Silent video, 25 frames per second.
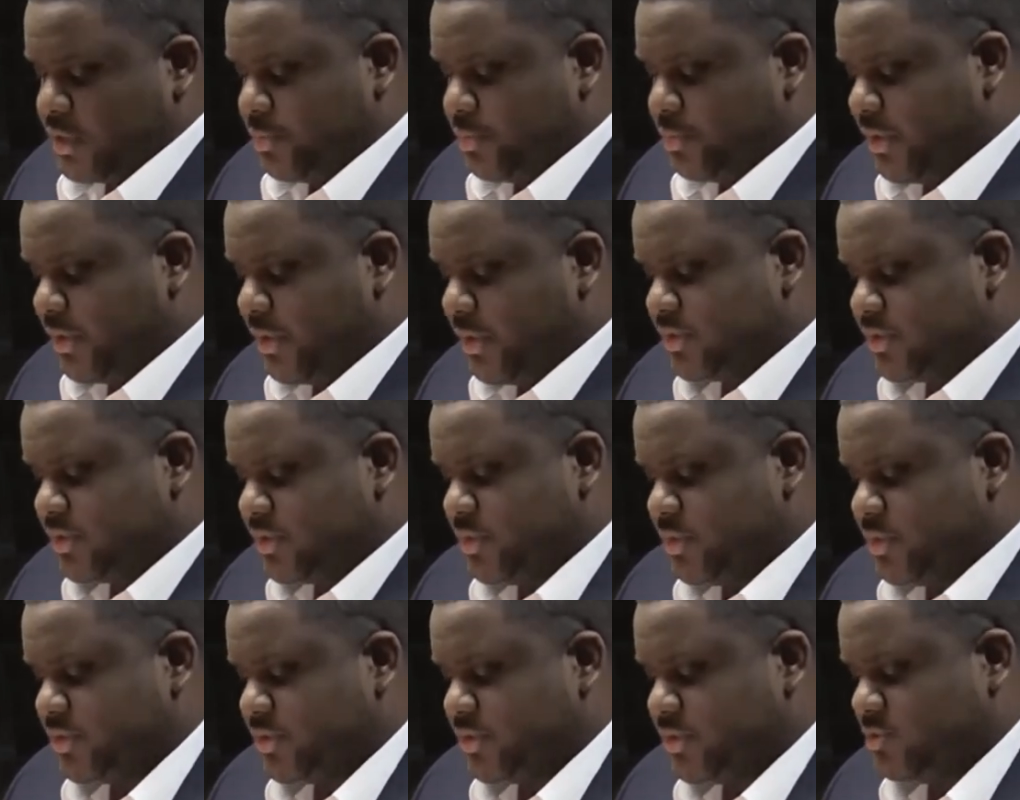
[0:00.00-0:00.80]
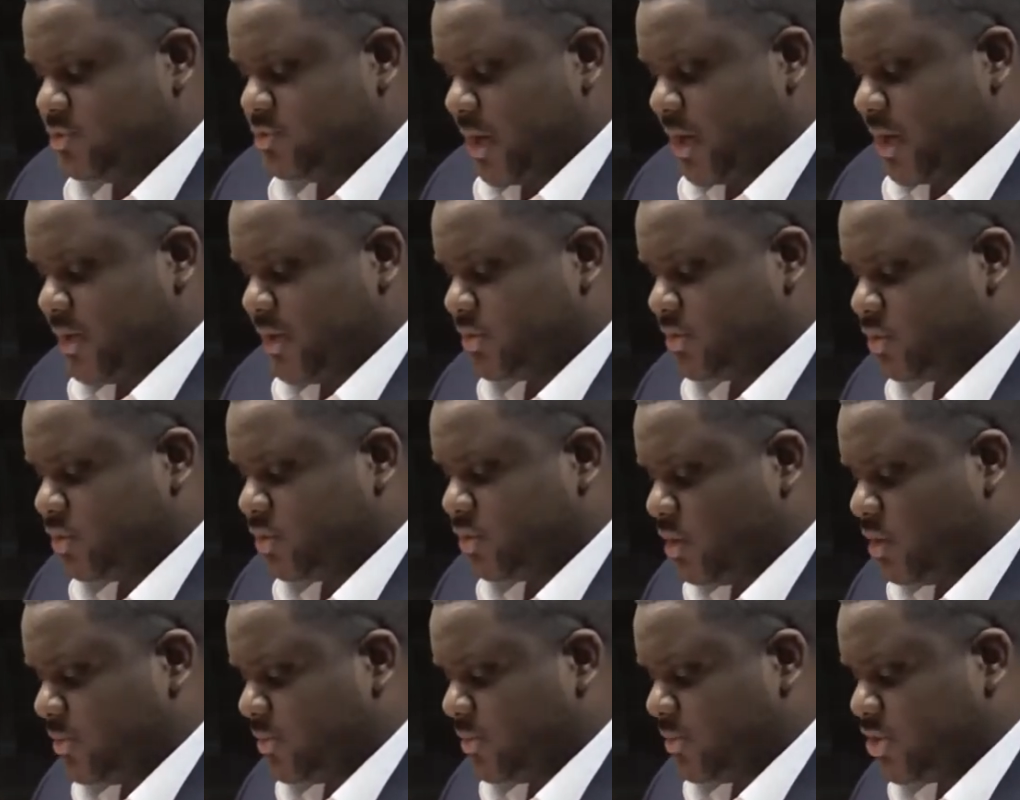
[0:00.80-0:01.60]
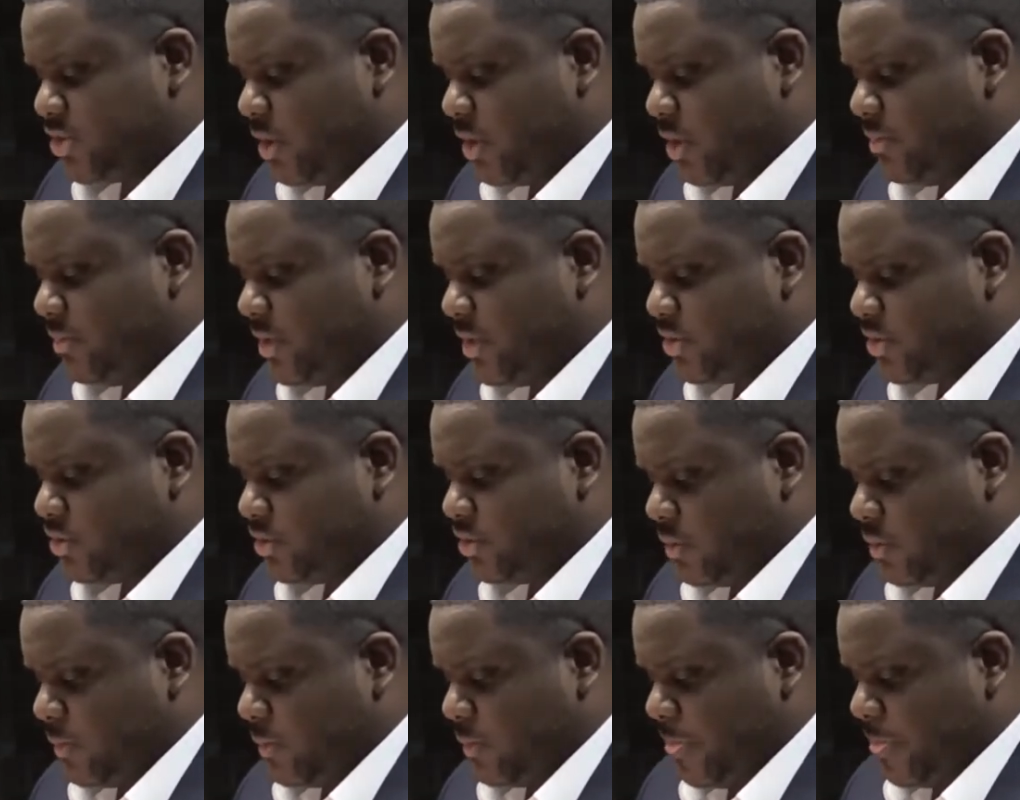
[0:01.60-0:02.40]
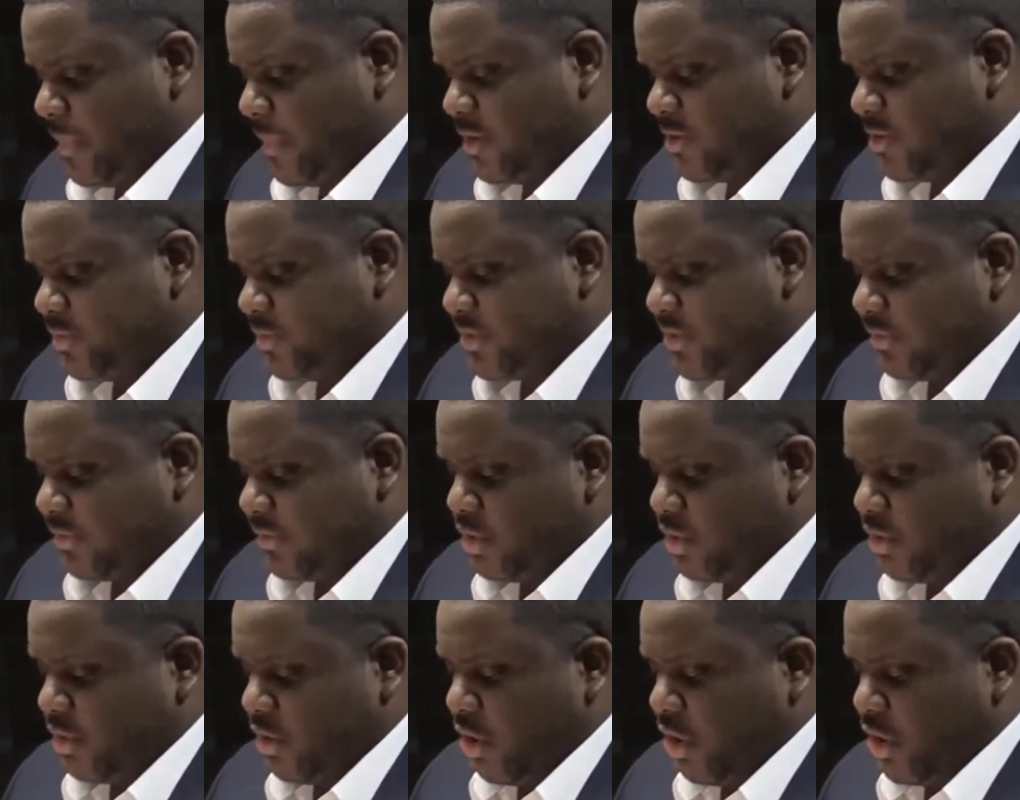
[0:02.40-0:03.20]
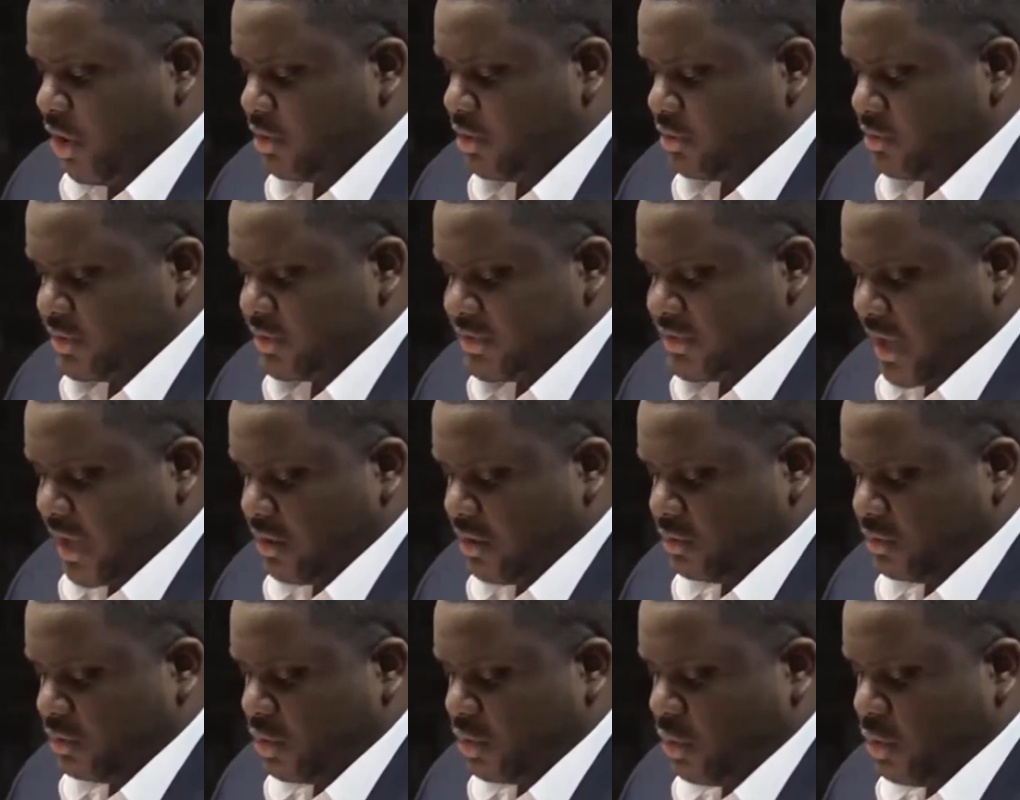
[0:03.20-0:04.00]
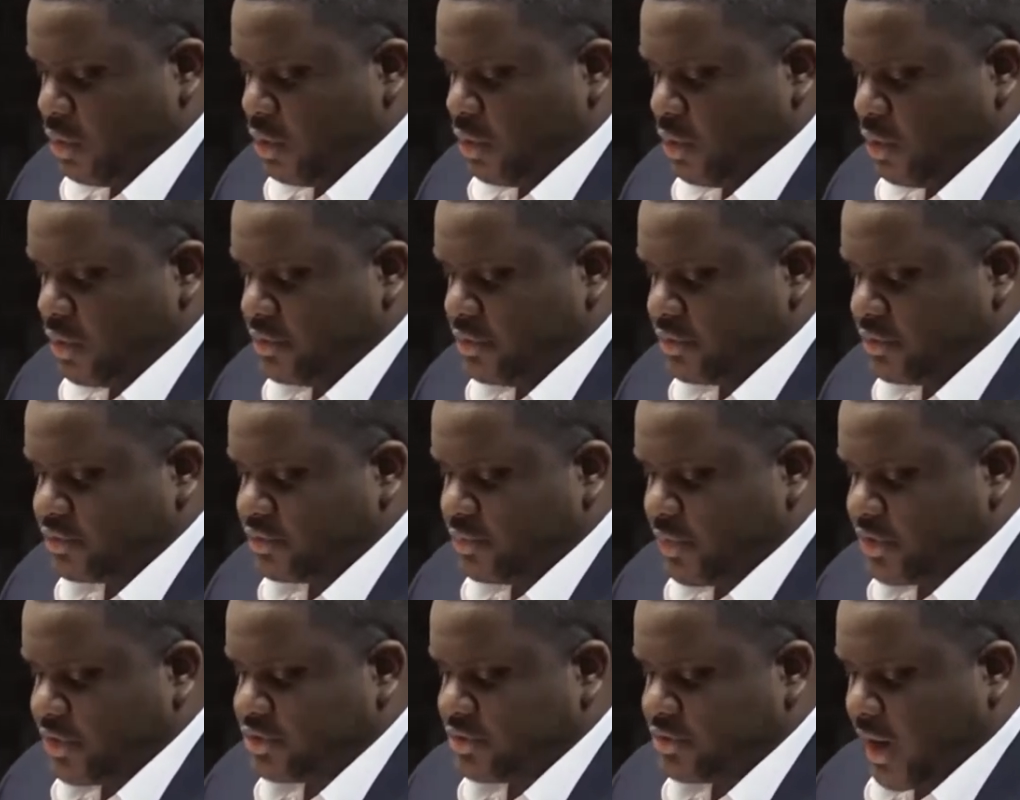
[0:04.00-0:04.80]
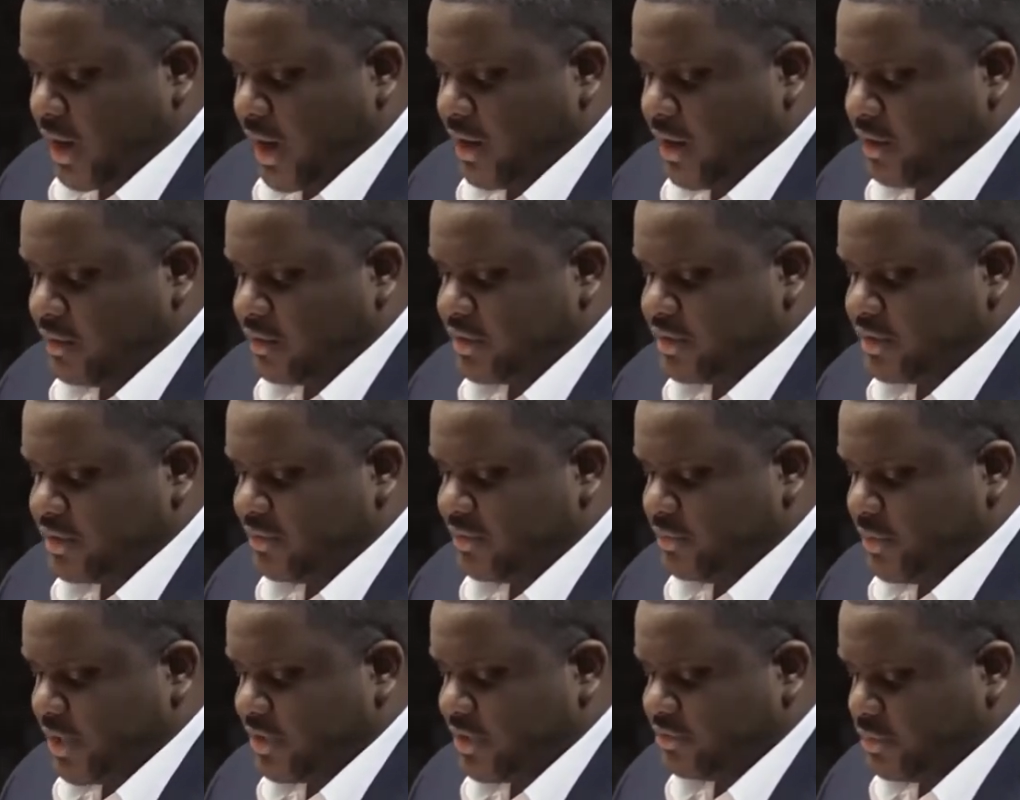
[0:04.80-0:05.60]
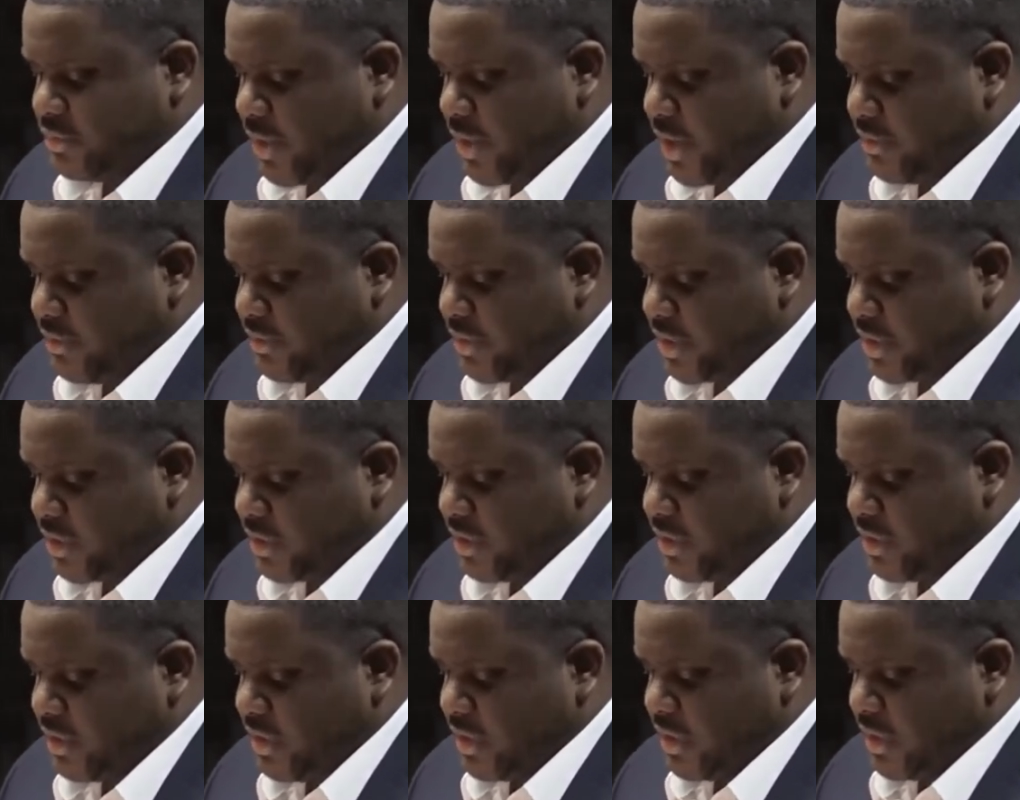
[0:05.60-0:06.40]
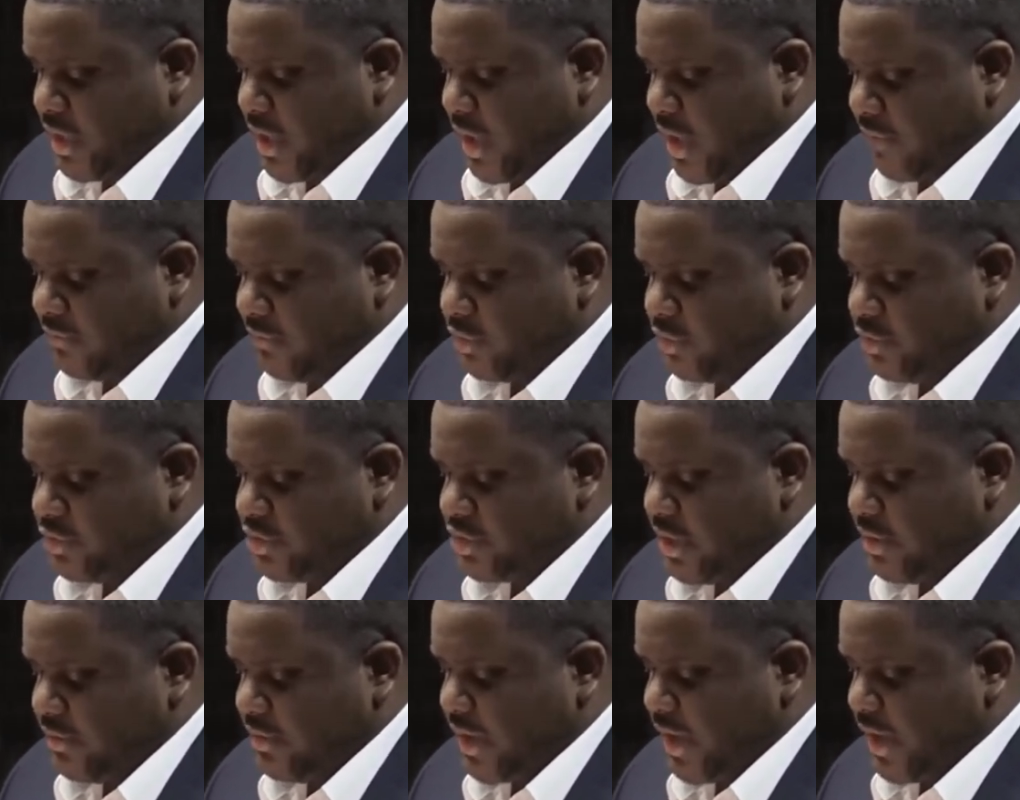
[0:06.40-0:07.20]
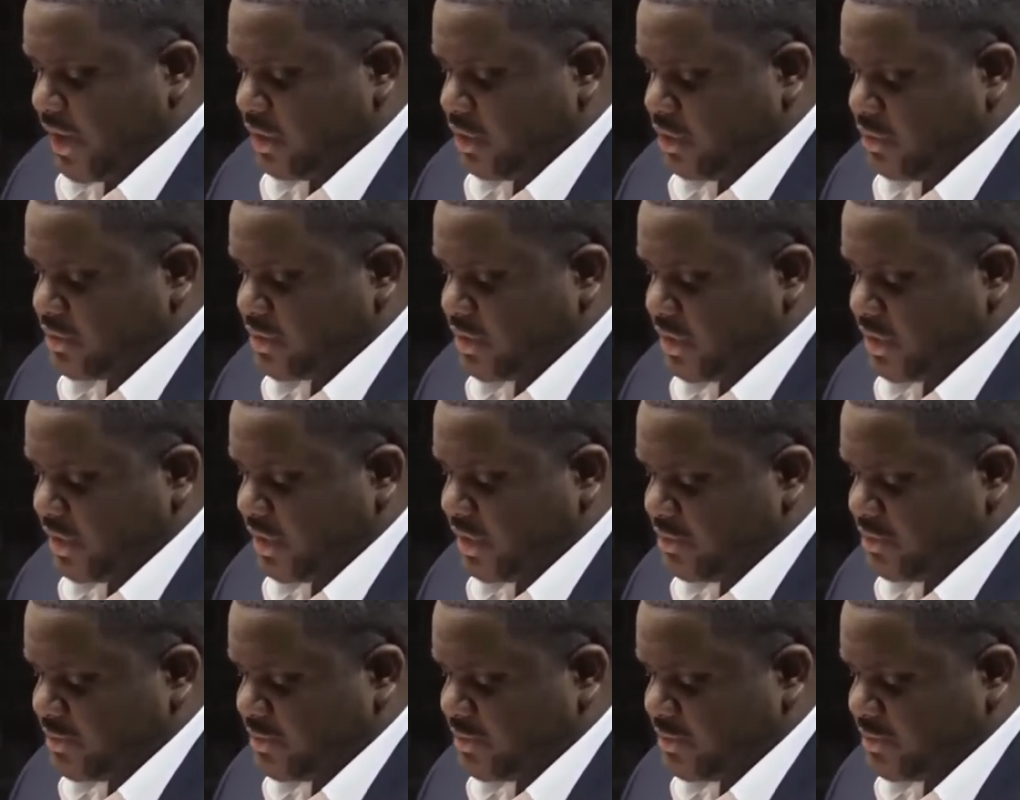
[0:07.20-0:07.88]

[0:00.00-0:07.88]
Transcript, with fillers: The previous research by historian Michele Mitchell, specifically her article entitled Lower Orders, Racial Hierarchies, and Race Rhetoric, Evolutionary Echoes in